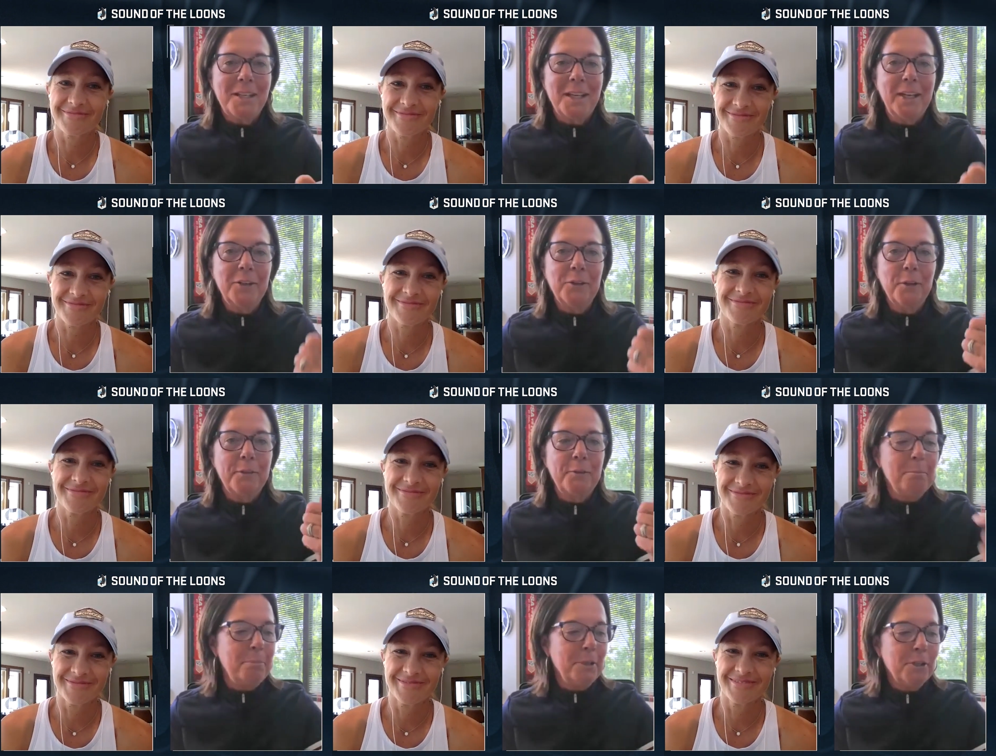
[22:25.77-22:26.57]
Speaker 1: I go
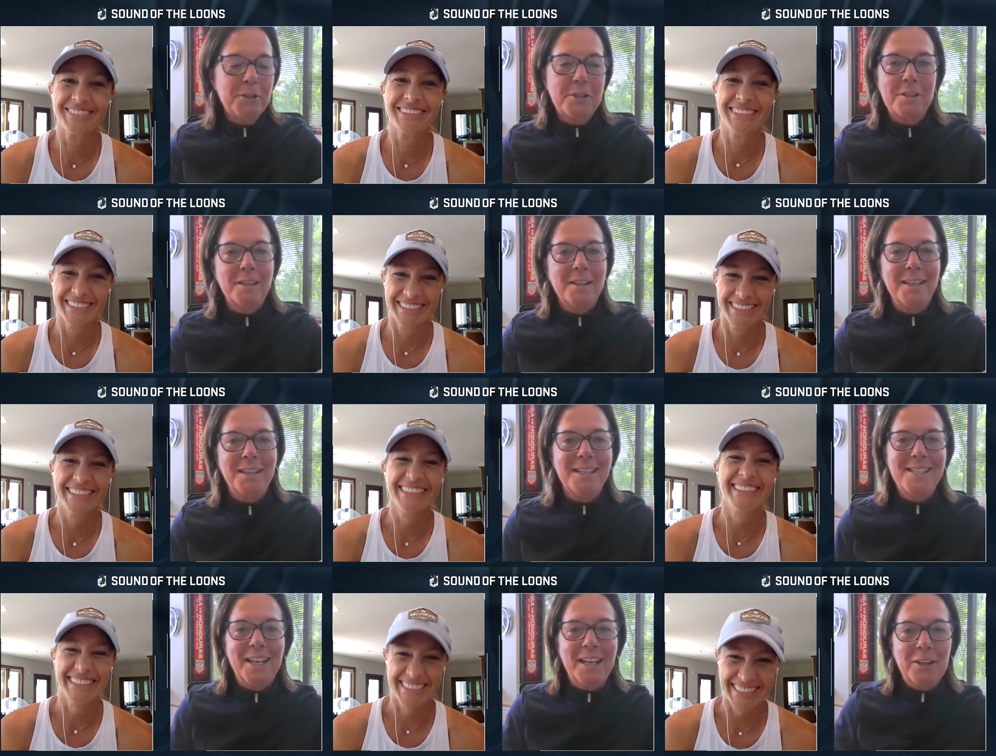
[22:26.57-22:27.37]
through Bill's
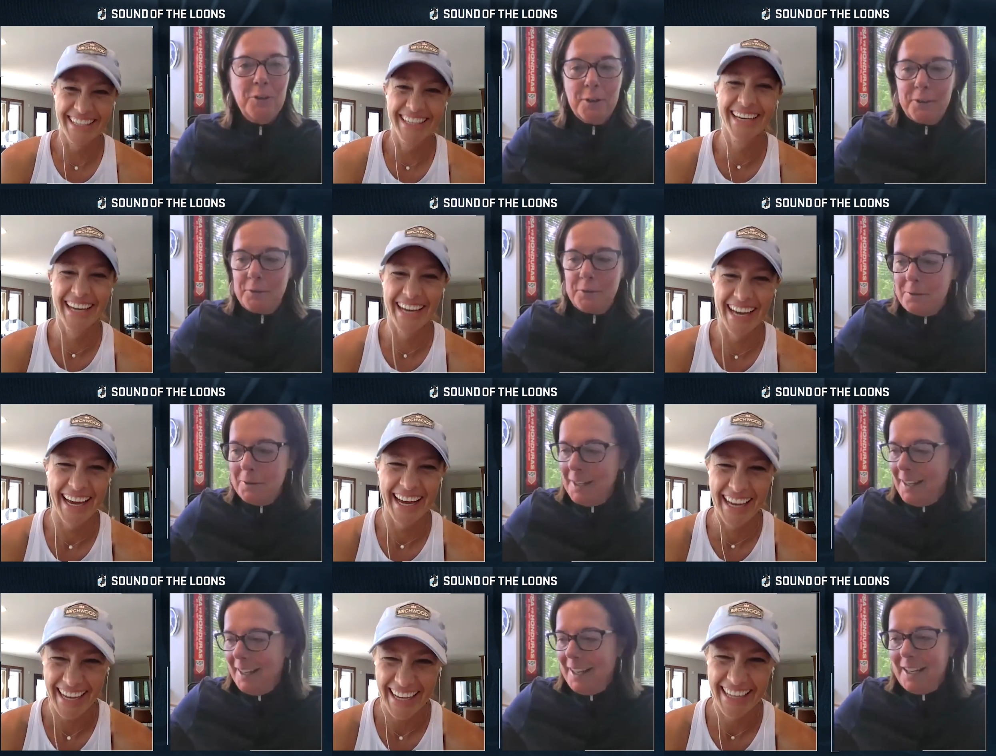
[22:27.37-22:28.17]
tickets. I go through
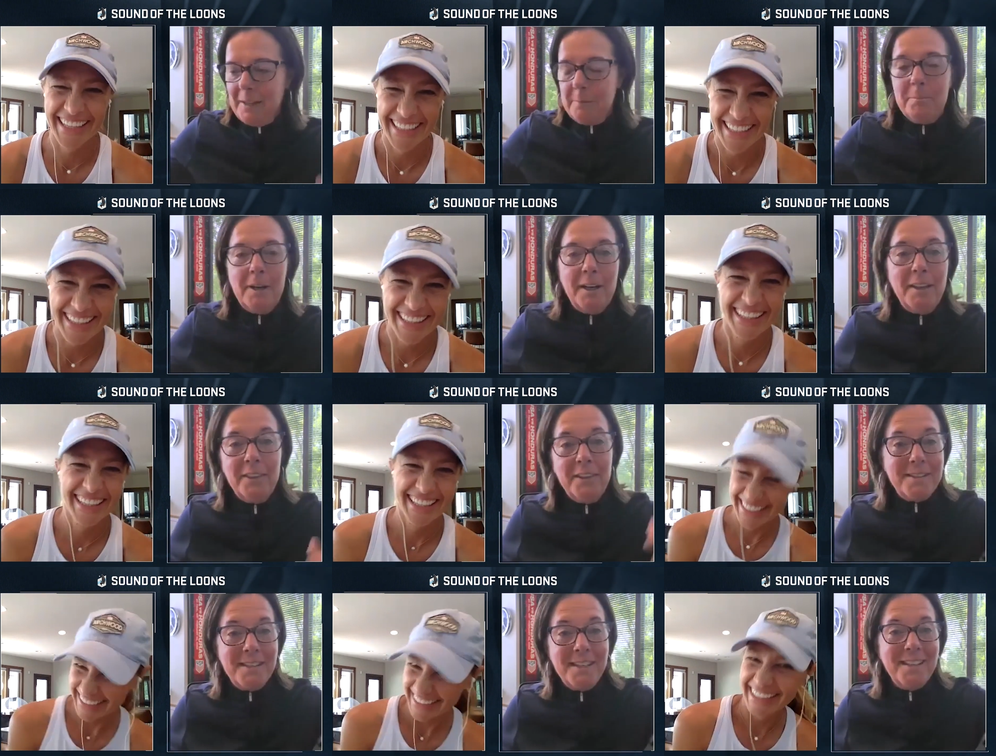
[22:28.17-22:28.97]
My
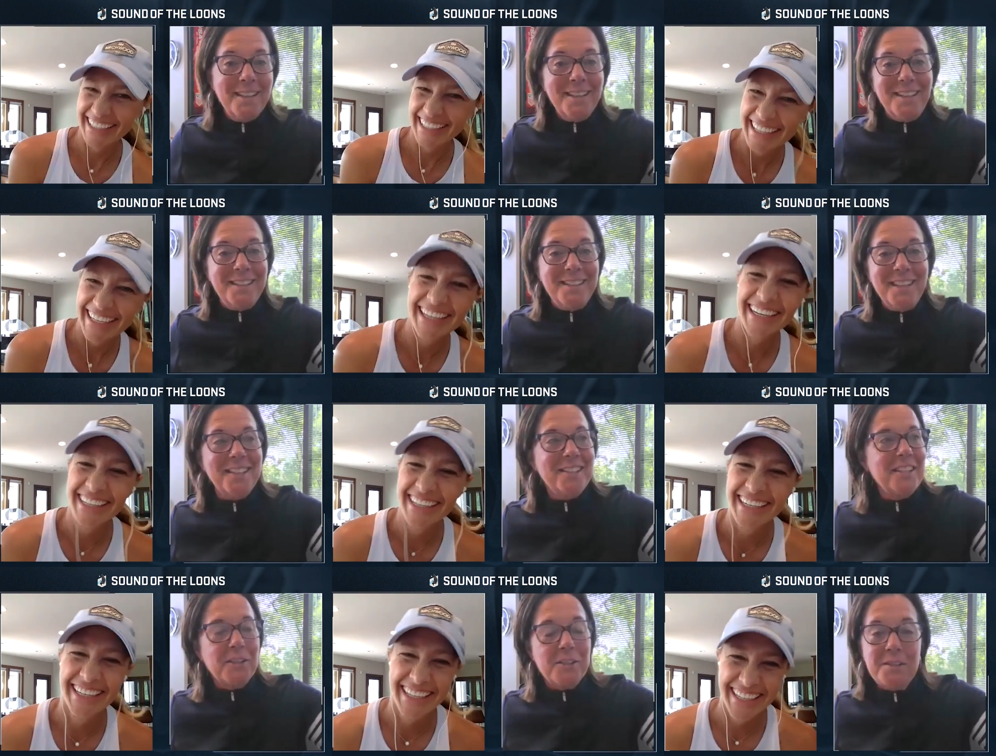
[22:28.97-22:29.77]
the t- the ticket
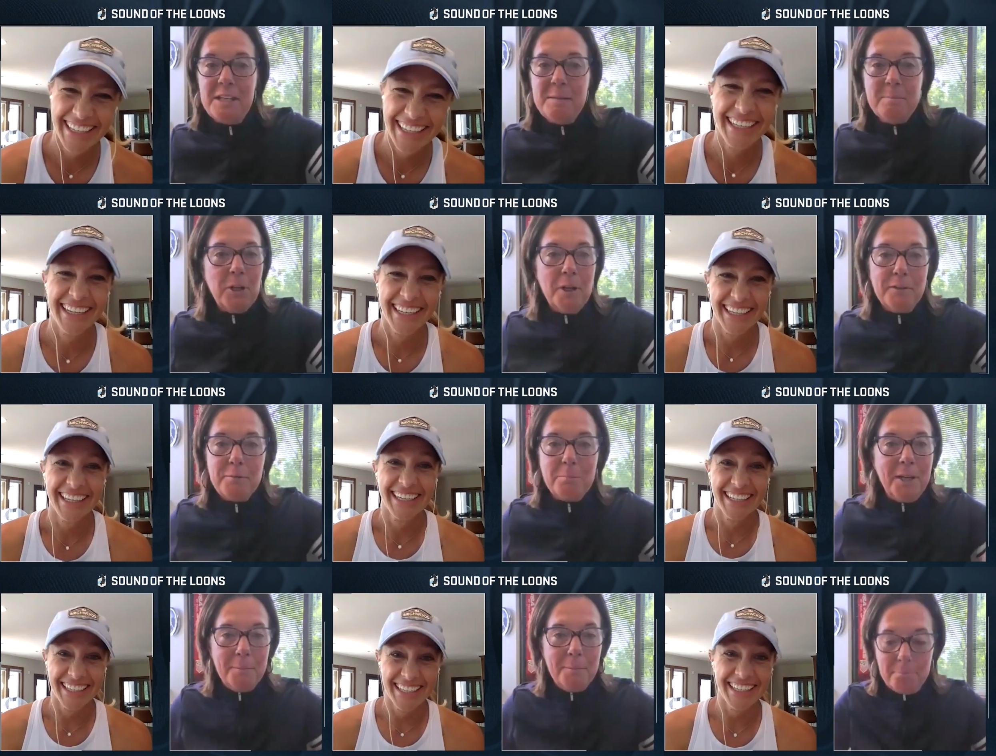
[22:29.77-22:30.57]
sales team loves
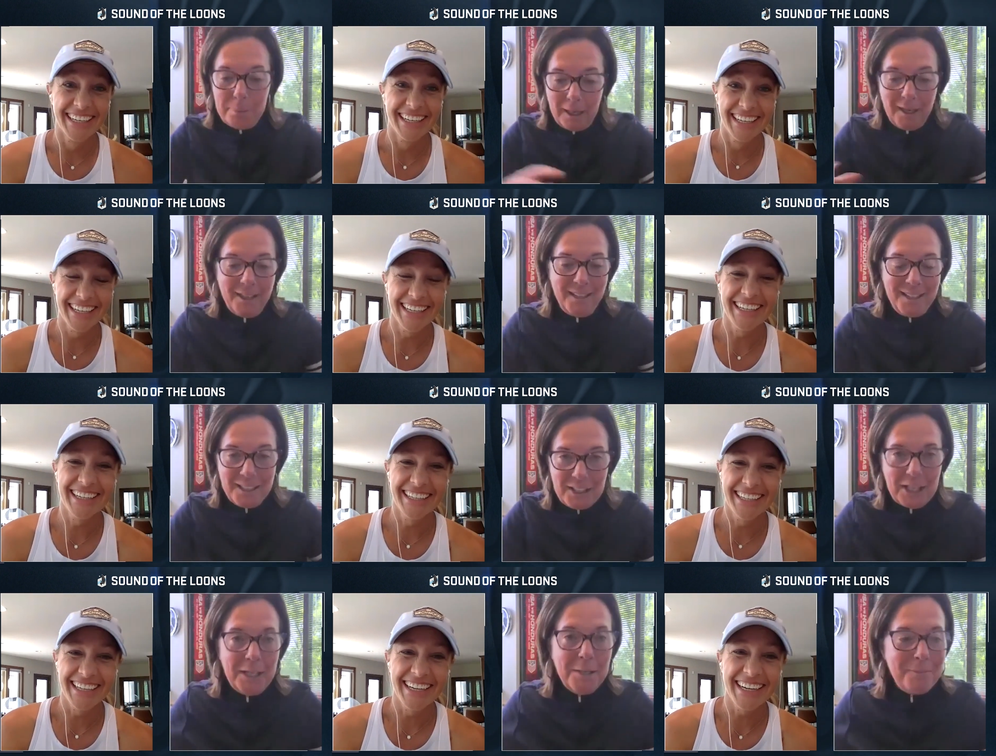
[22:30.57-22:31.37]
me. I'm buying
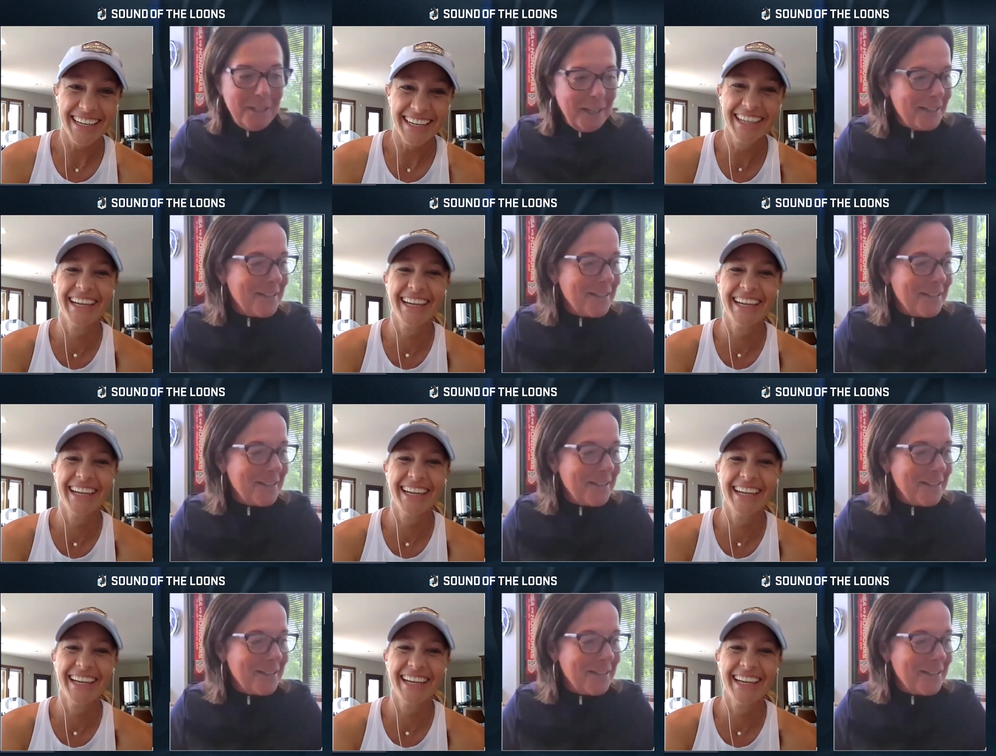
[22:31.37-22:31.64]
game day